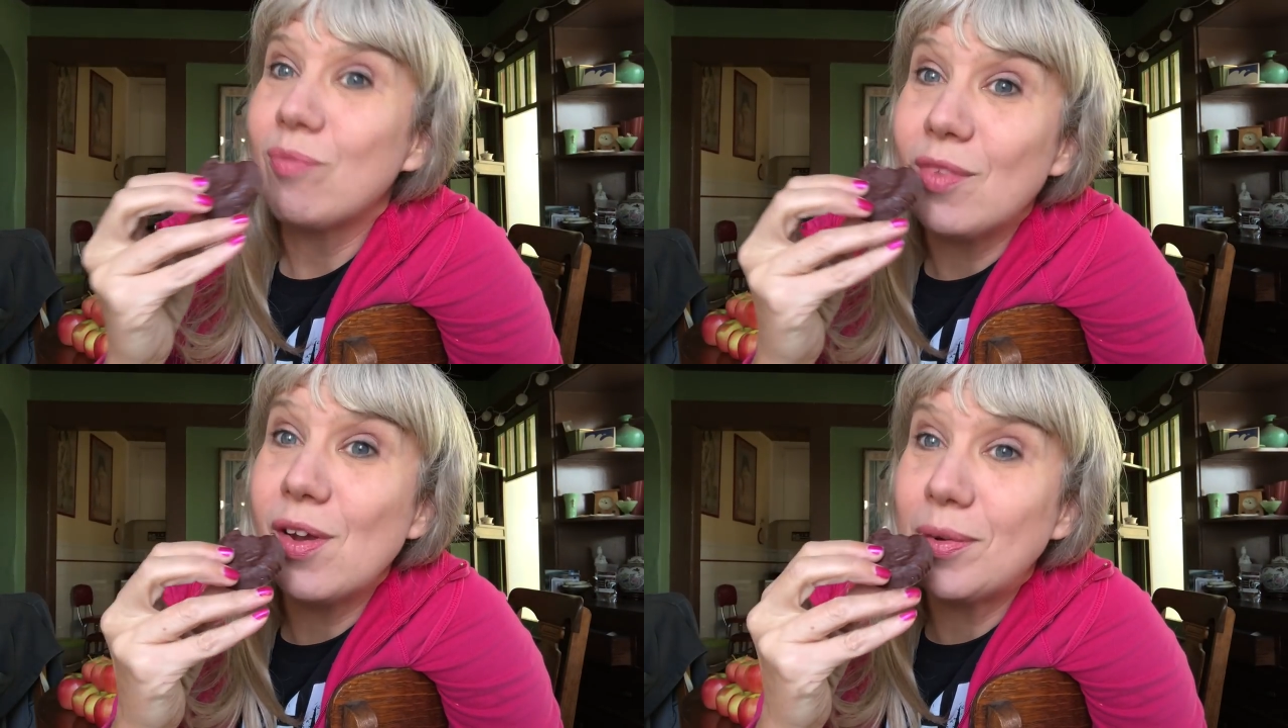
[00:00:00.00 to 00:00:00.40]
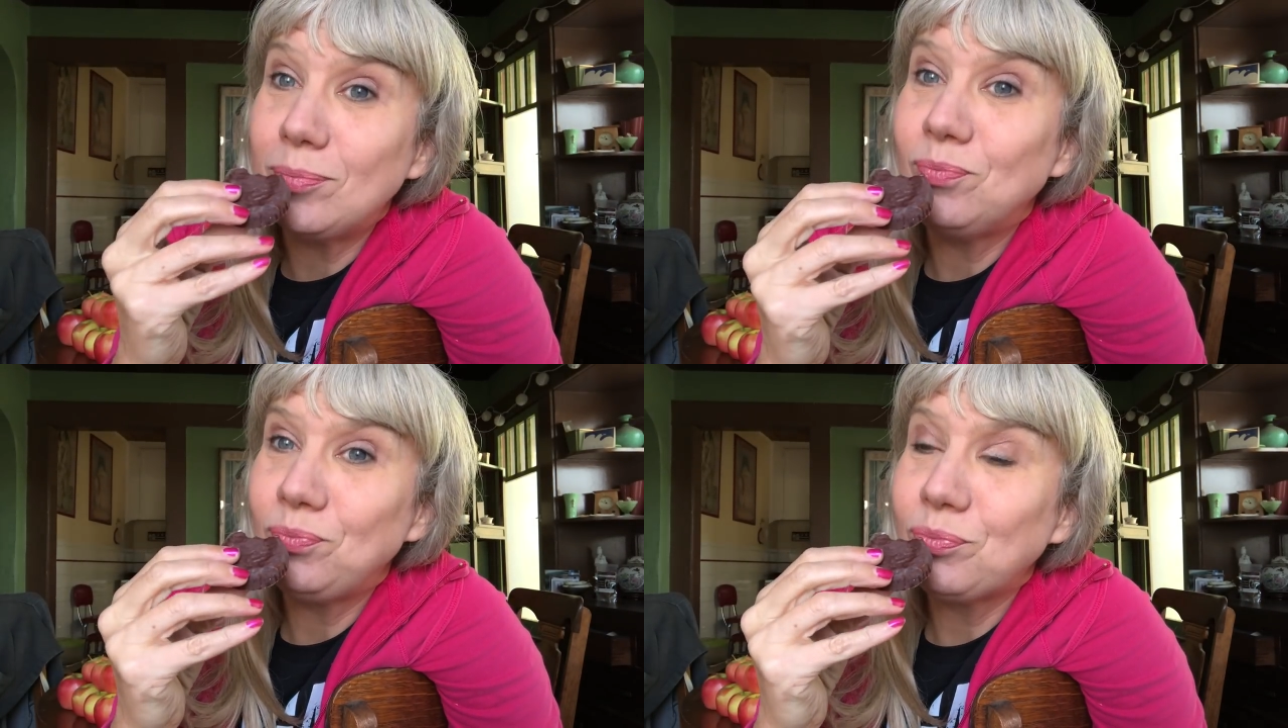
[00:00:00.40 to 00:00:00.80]
Mmm.
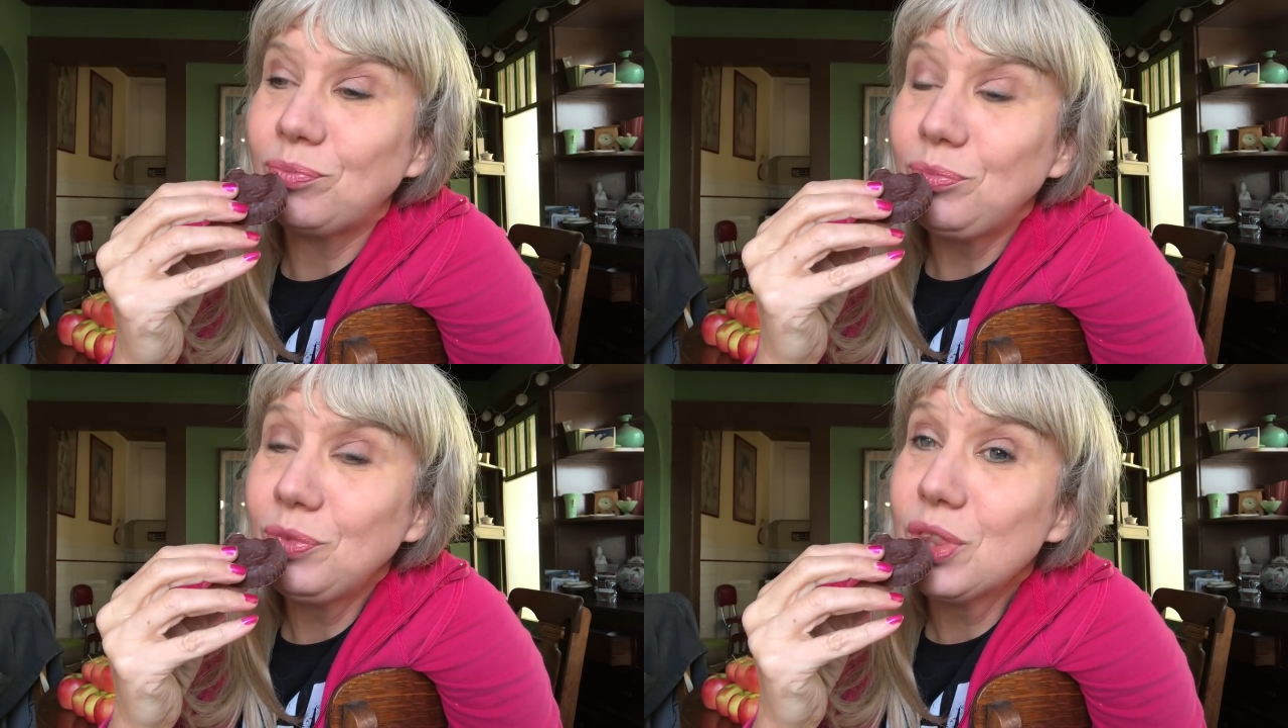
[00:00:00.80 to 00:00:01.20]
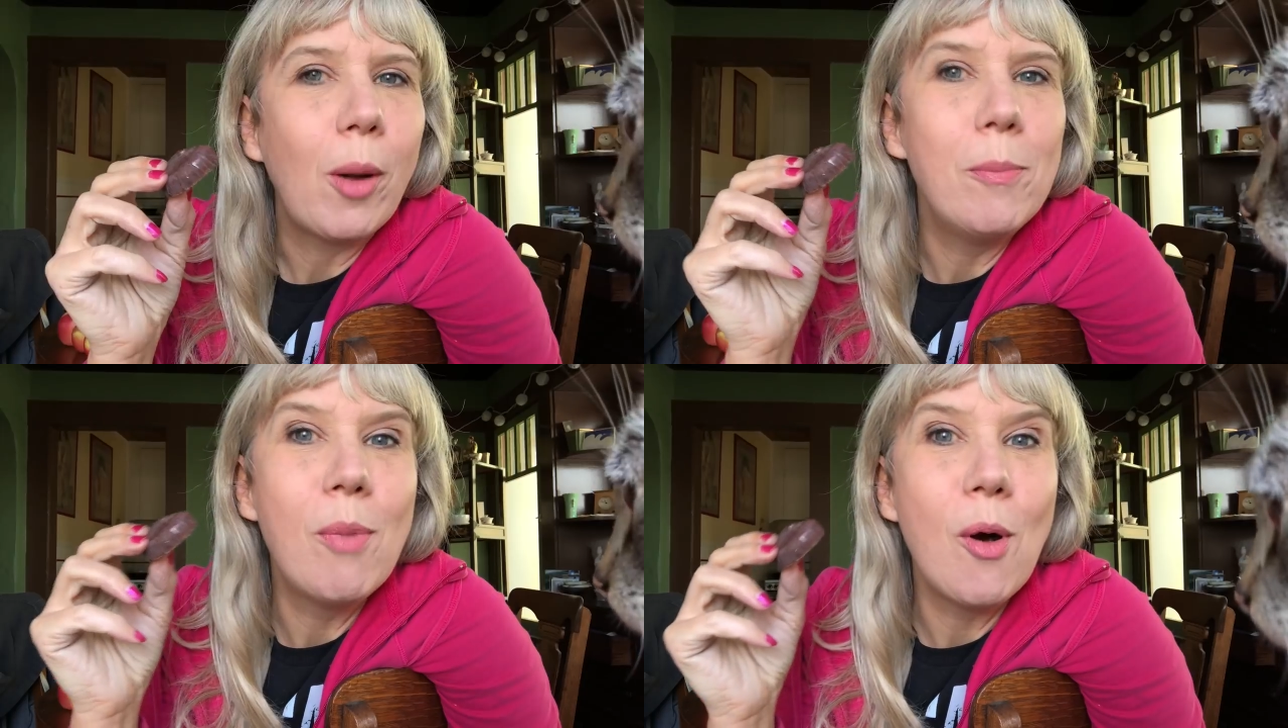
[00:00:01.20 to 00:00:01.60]

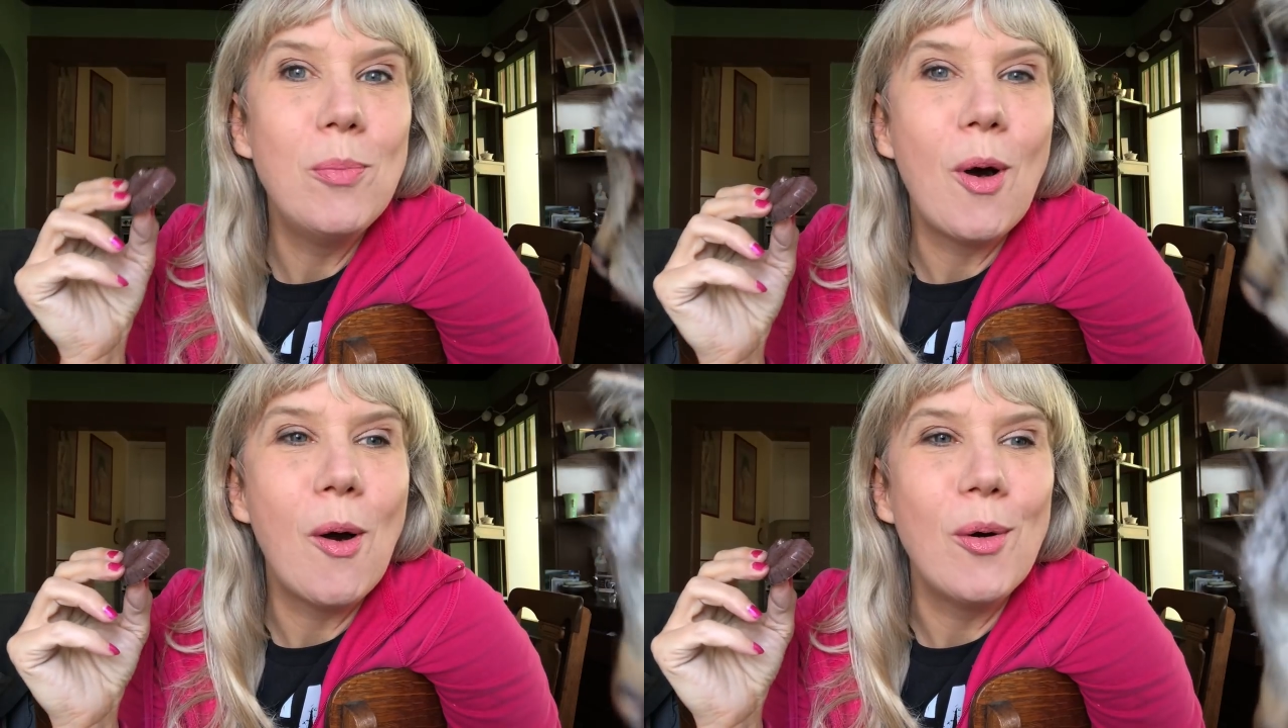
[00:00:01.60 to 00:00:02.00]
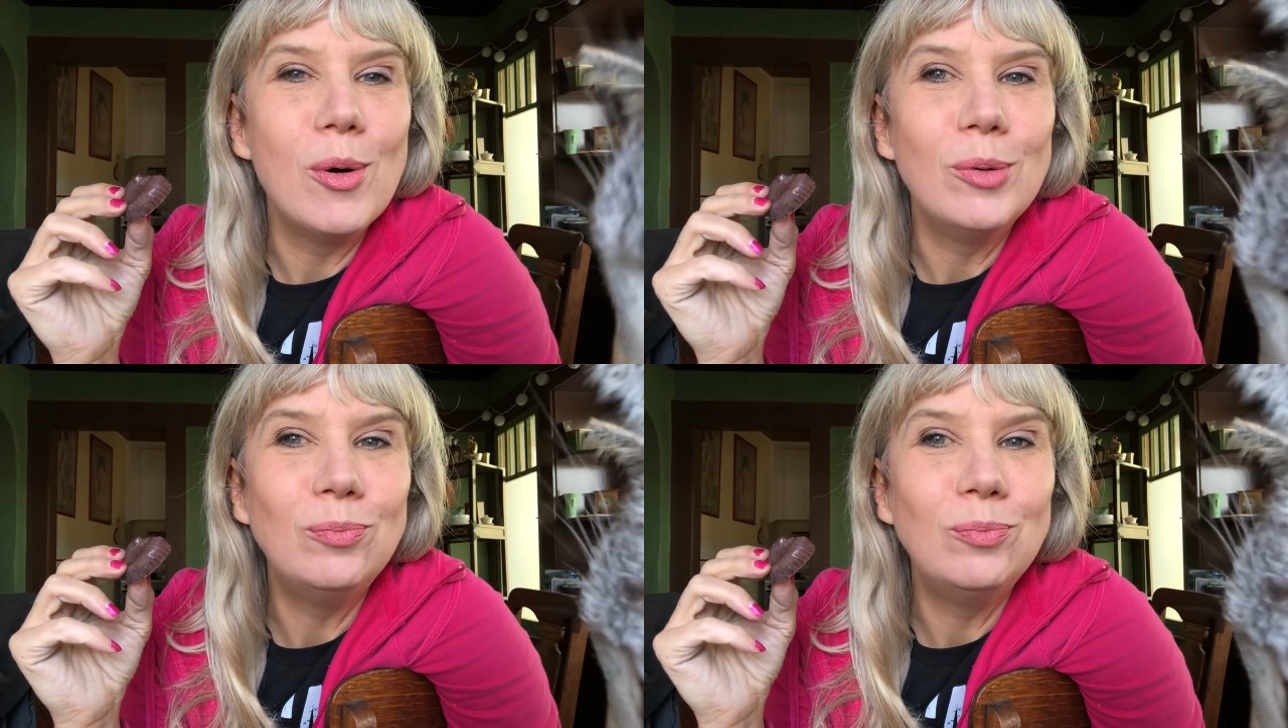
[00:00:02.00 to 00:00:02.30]
Bobo.